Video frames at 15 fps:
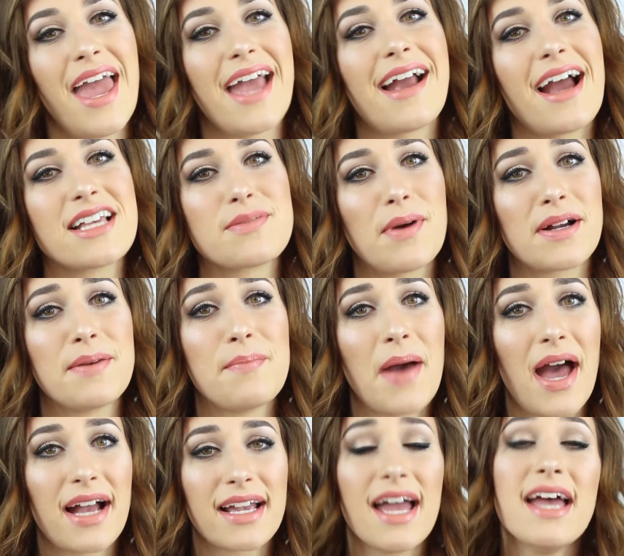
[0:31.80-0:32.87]
Hey guys, welcome
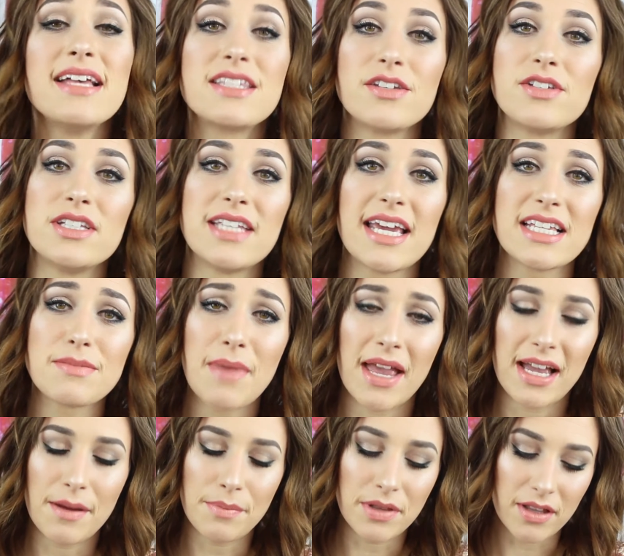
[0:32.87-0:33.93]
back. So today's
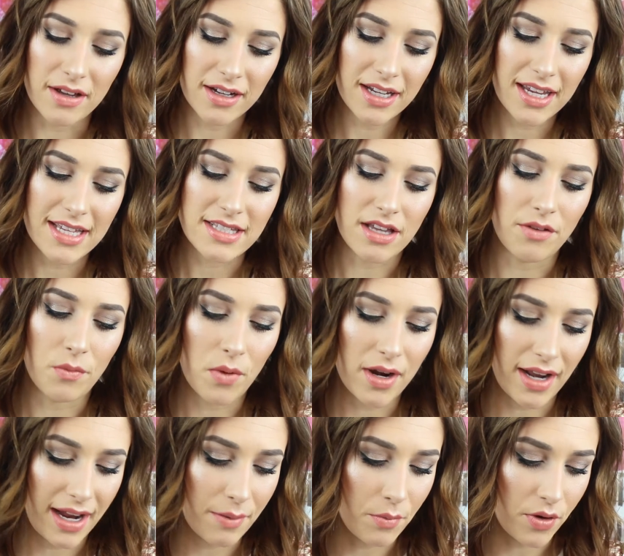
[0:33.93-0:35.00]
makeup look is
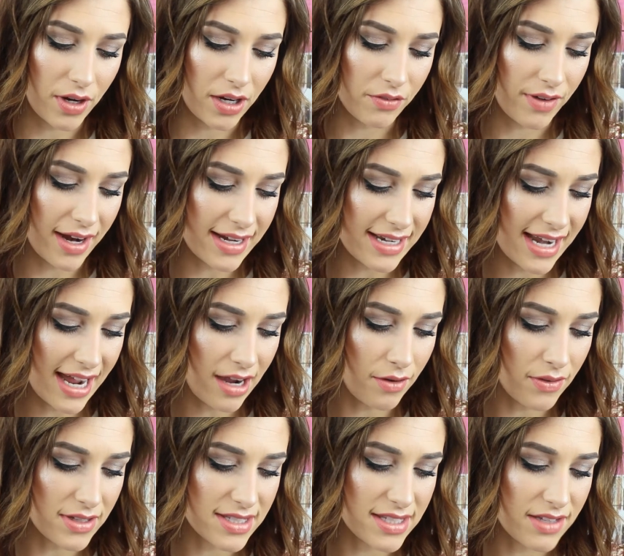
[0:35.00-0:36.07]
what I'm wearing right
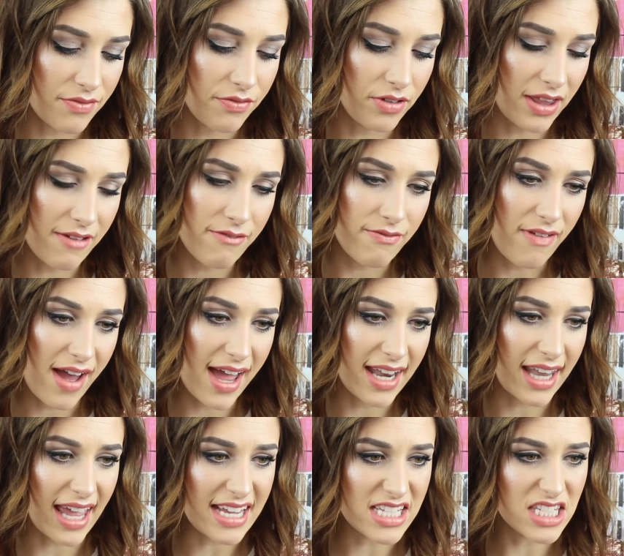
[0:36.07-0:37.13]
now. It's a really
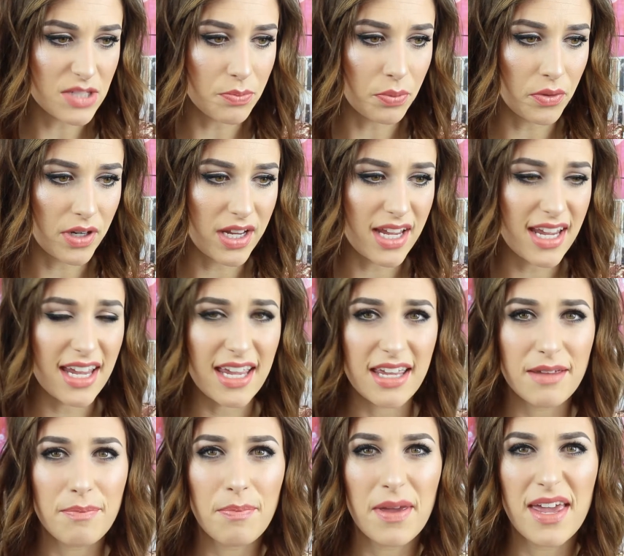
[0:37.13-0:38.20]
fun, like
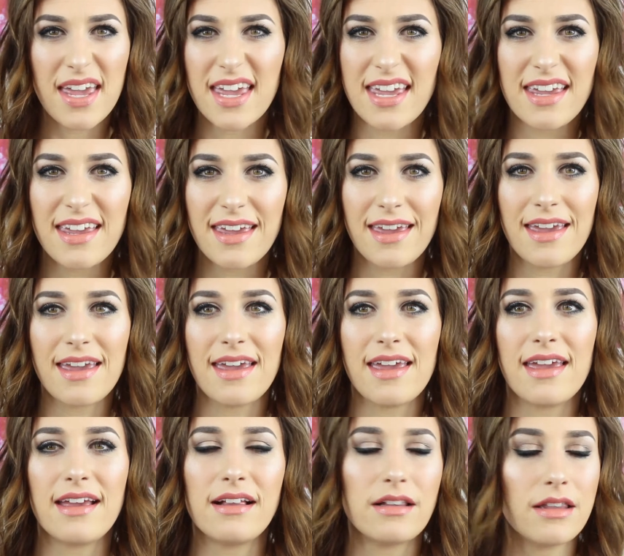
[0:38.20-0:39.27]
spring,
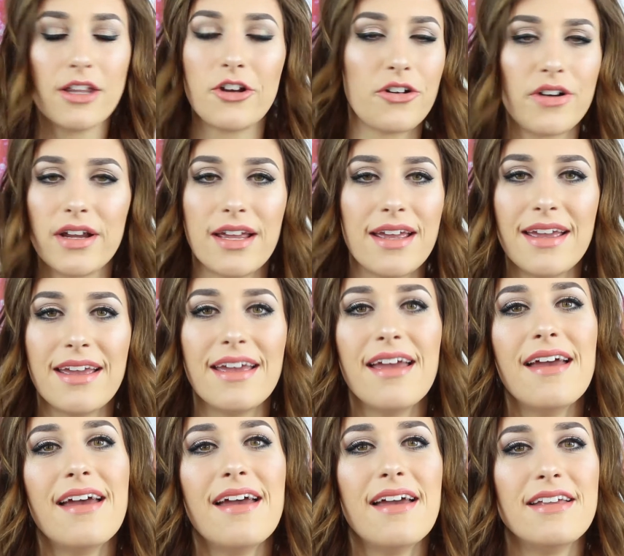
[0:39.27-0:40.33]
pinky,
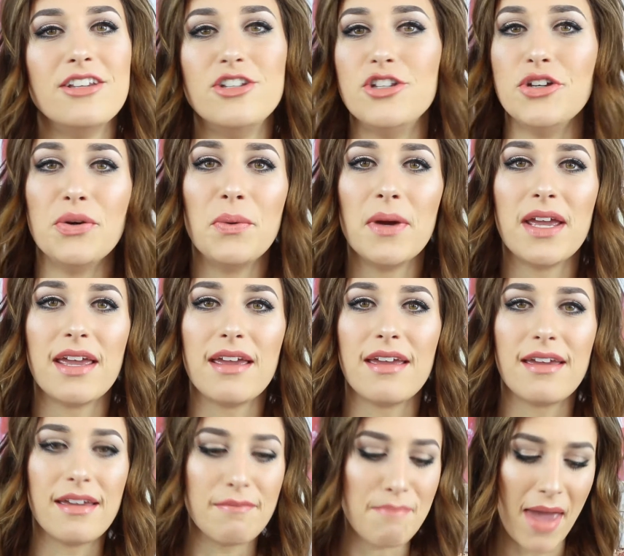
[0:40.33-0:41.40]
glittery,
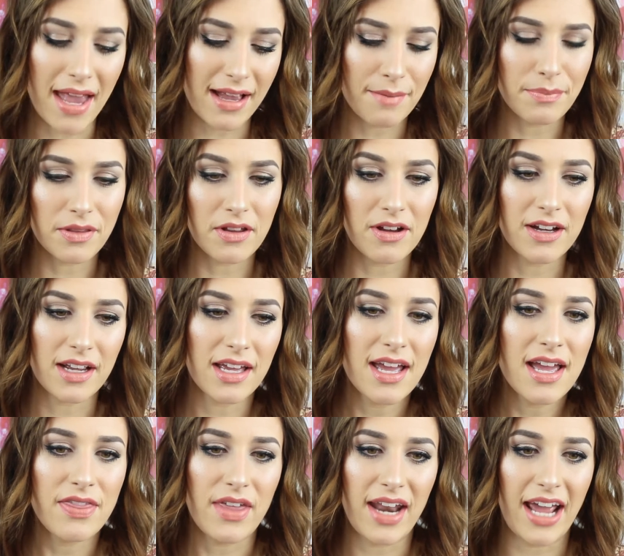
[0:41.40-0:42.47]
dewy makeup look
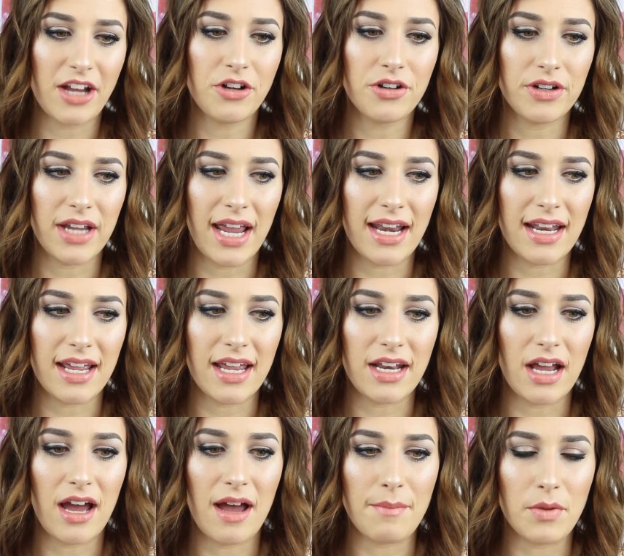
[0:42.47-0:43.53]
that I
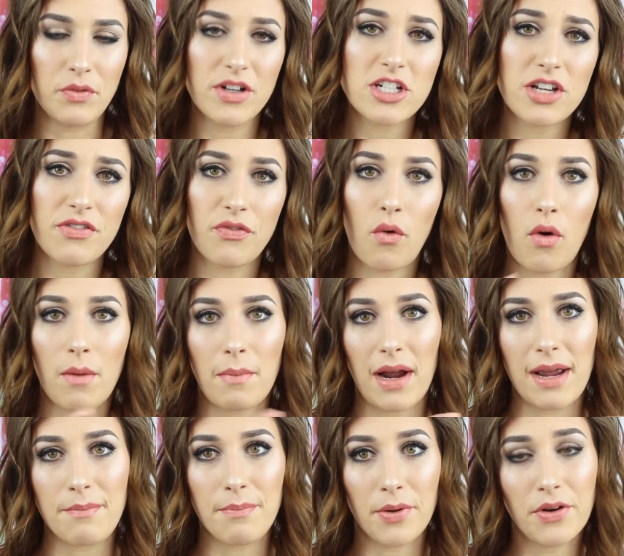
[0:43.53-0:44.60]
created originally for
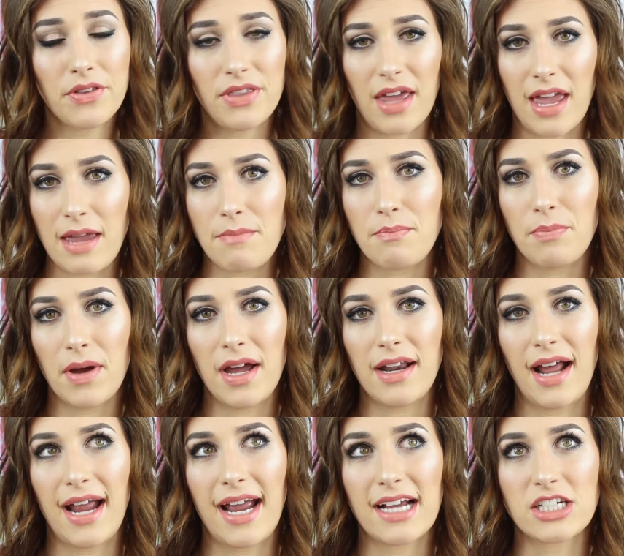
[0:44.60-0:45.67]
my birthday, but
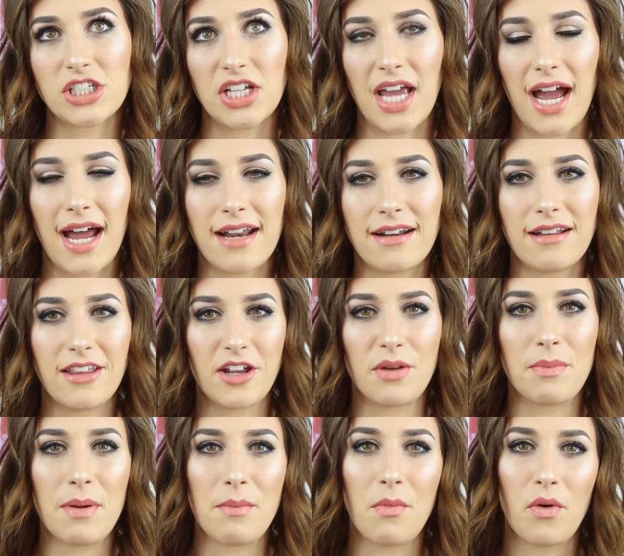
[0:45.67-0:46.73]
I actually added a
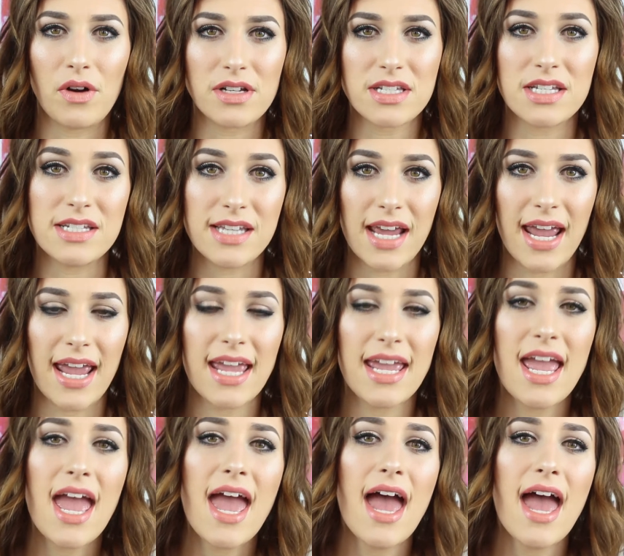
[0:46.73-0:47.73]
little bit more today.